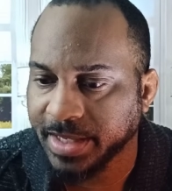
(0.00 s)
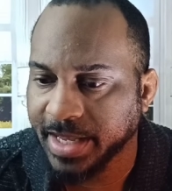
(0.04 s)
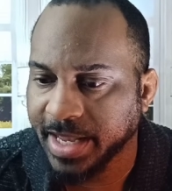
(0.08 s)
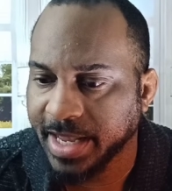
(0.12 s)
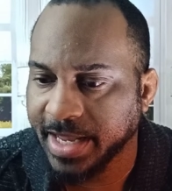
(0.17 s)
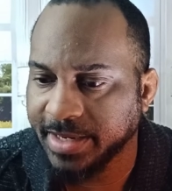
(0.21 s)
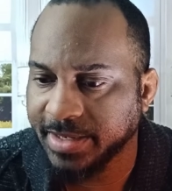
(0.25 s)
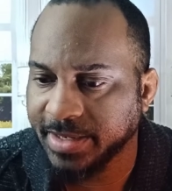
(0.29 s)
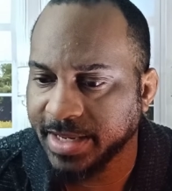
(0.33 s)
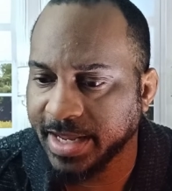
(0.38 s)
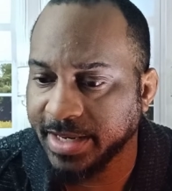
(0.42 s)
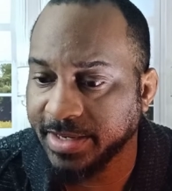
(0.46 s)

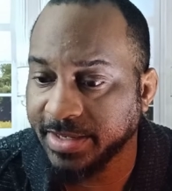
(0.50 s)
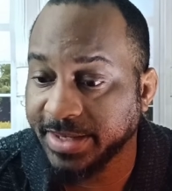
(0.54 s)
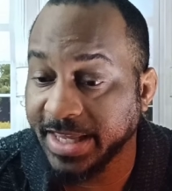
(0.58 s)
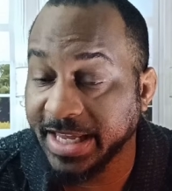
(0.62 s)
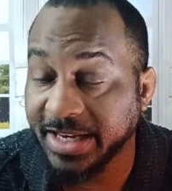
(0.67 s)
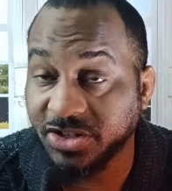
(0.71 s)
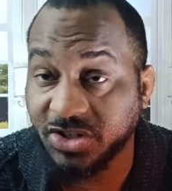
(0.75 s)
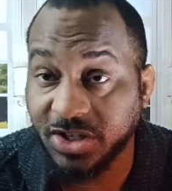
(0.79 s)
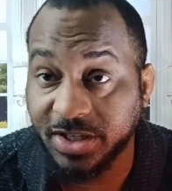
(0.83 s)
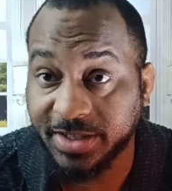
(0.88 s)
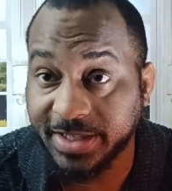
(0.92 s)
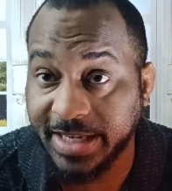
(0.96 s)
And
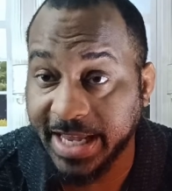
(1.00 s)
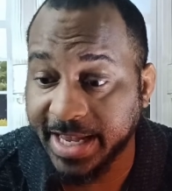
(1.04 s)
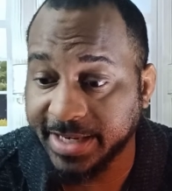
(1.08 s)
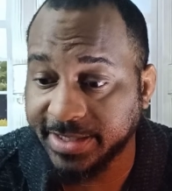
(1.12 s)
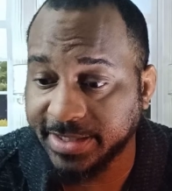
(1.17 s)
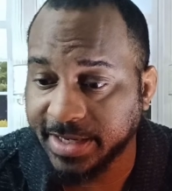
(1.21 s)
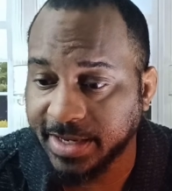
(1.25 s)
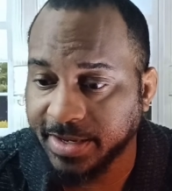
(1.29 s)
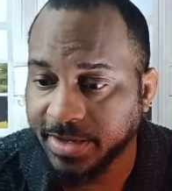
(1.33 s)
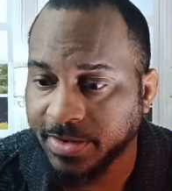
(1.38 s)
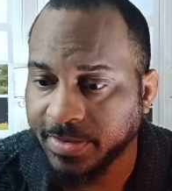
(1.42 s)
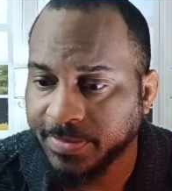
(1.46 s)
then she
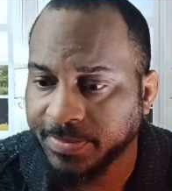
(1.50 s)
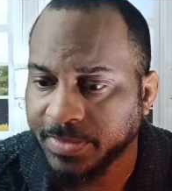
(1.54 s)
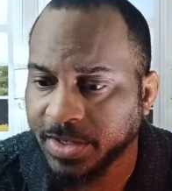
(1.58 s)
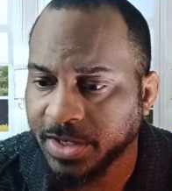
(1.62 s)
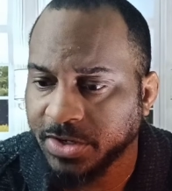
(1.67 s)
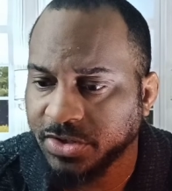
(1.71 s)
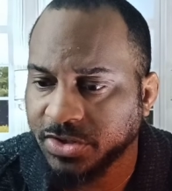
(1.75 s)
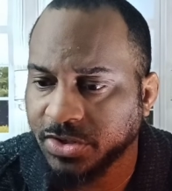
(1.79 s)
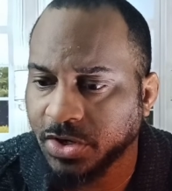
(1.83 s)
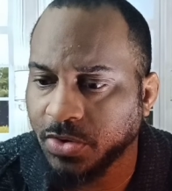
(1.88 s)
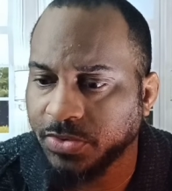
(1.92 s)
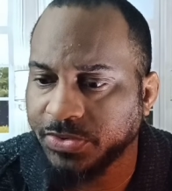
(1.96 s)
says,
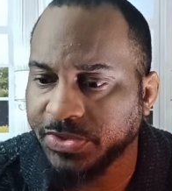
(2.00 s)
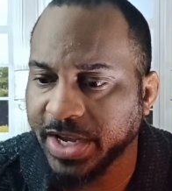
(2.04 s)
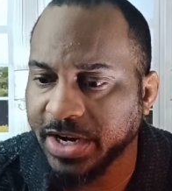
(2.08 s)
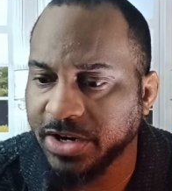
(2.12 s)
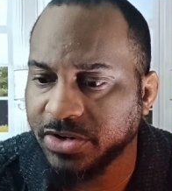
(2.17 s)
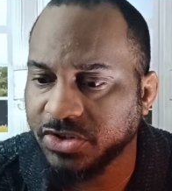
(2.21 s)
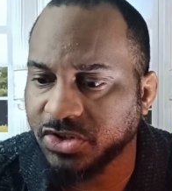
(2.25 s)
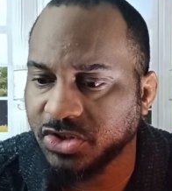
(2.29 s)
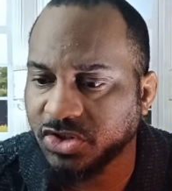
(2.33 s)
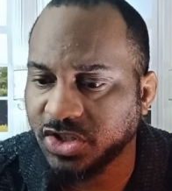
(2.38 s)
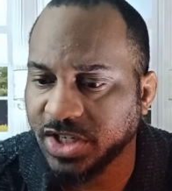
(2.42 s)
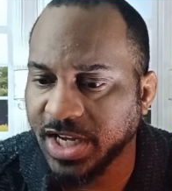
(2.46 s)
so
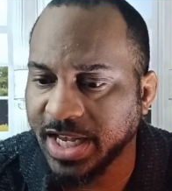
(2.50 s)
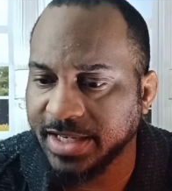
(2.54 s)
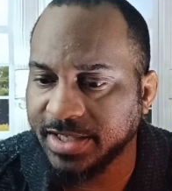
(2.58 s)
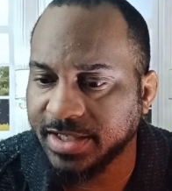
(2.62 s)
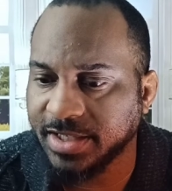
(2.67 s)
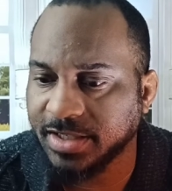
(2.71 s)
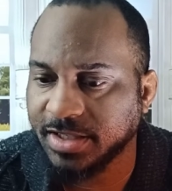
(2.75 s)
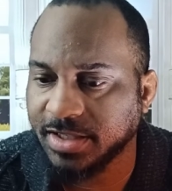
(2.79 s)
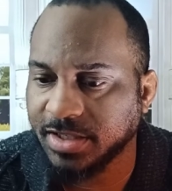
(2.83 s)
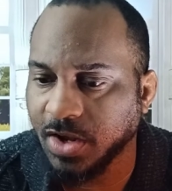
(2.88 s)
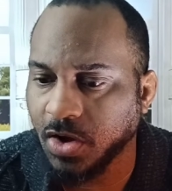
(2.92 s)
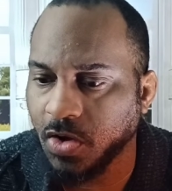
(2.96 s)
there's just
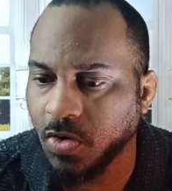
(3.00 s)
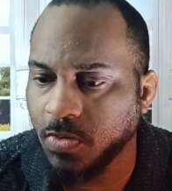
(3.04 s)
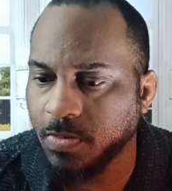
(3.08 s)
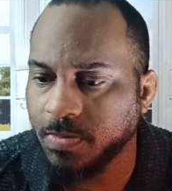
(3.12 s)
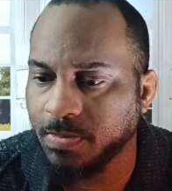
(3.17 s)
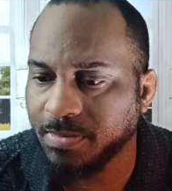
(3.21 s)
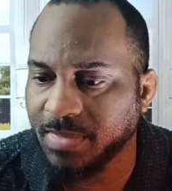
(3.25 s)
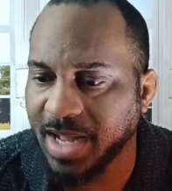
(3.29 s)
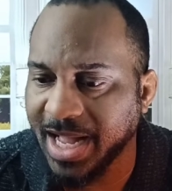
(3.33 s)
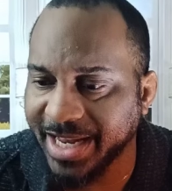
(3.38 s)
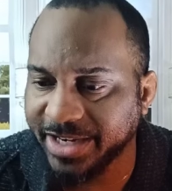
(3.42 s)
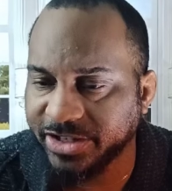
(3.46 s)
so
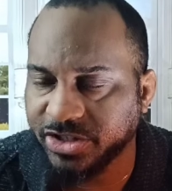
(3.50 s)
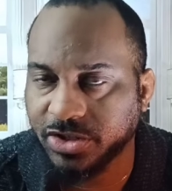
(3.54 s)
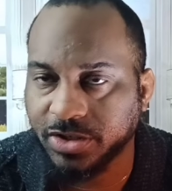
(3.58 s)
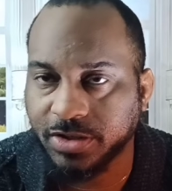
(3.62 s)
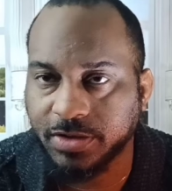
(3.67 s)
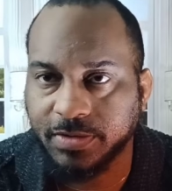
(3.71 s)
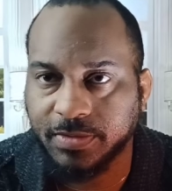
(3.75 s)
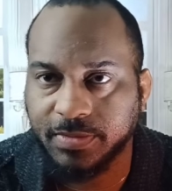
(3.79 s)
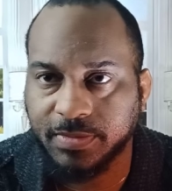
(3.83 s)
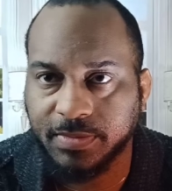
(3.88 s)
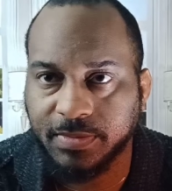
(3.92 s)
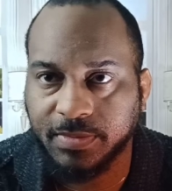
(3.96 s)
much.
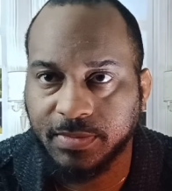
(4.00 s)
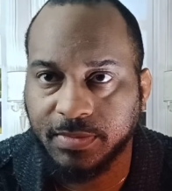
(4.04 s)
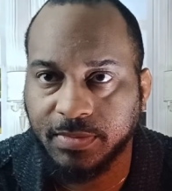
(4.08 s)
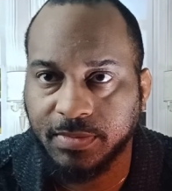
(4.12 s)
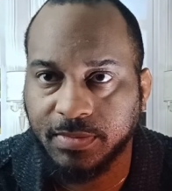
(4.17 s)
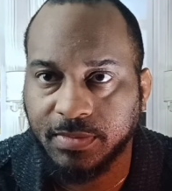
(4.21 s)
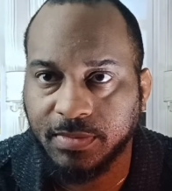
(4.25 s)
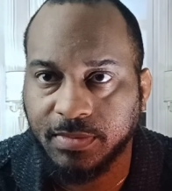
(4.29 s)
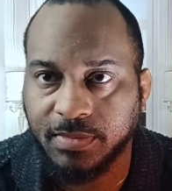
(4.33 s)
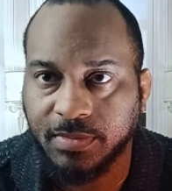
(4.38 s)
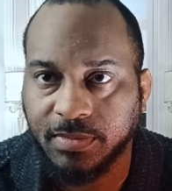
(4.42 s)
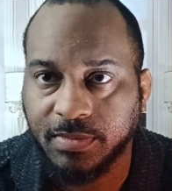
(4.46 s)

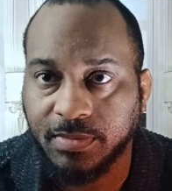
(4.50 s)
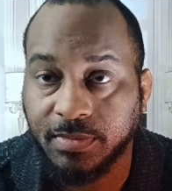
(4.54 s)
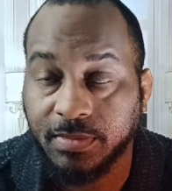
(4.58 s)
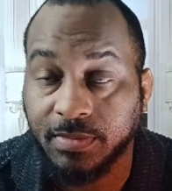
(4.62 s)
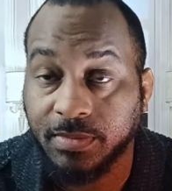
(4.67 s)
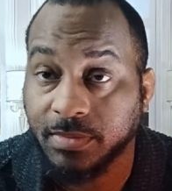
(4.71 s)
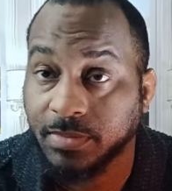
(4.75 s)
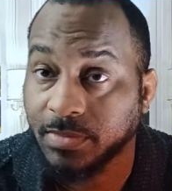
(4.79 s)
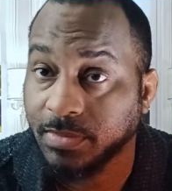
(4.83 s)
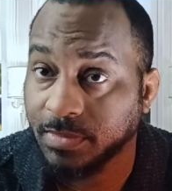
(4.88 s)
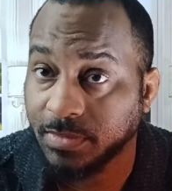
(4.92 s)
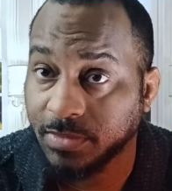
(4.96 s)

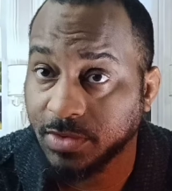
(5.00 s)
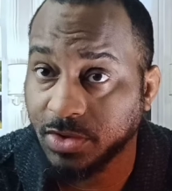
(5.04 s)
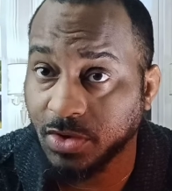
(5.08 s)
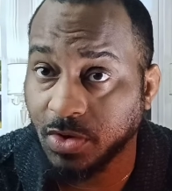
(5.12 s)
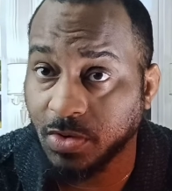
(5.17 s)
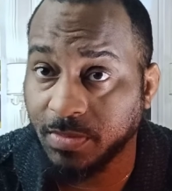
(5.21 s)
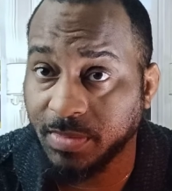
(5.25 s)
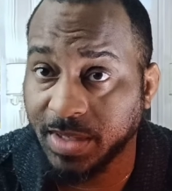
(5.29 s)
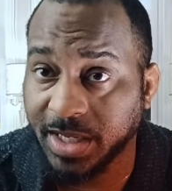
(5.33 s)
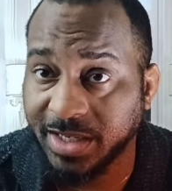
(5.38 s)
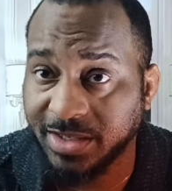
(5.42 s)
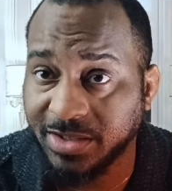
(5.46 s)

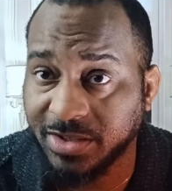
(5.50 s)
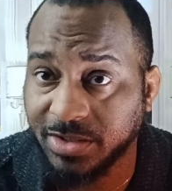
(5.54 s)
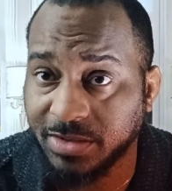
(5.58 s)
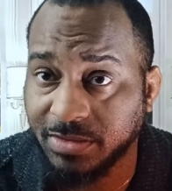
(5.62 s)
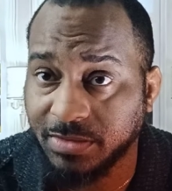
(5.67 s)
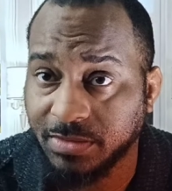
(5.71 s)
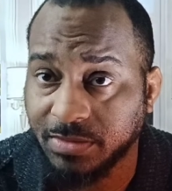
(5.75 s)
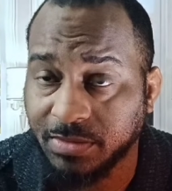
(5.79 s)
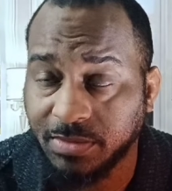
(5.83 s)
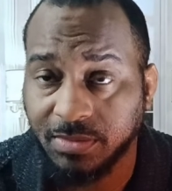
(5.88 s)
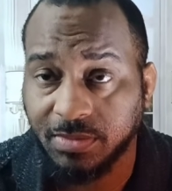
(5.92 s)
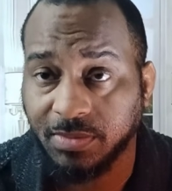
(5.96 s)
So much?
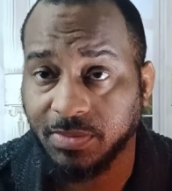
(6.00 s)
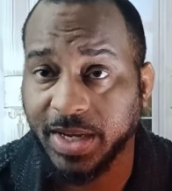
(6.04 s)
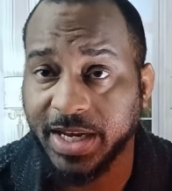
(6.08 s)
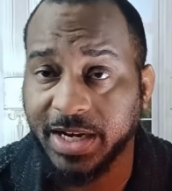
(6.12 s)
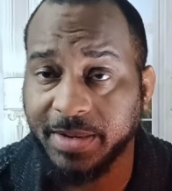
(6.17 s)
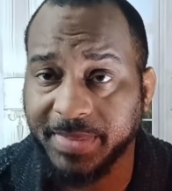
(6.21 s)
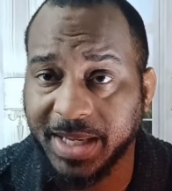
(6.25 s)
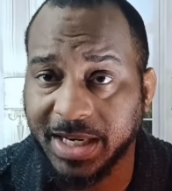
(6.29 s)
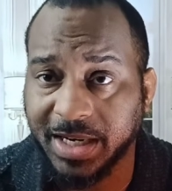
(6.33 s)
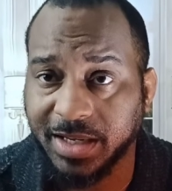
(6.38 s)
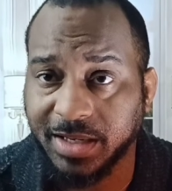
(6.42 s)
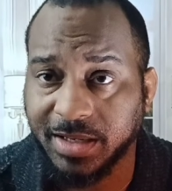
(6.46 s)
Wait a
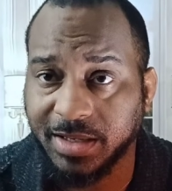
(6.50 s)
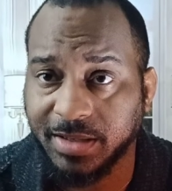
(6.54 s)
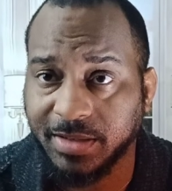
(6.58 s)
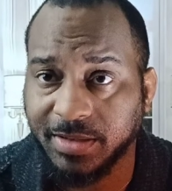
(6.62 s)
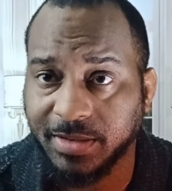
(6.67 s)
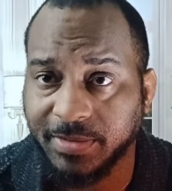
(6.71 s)
minute.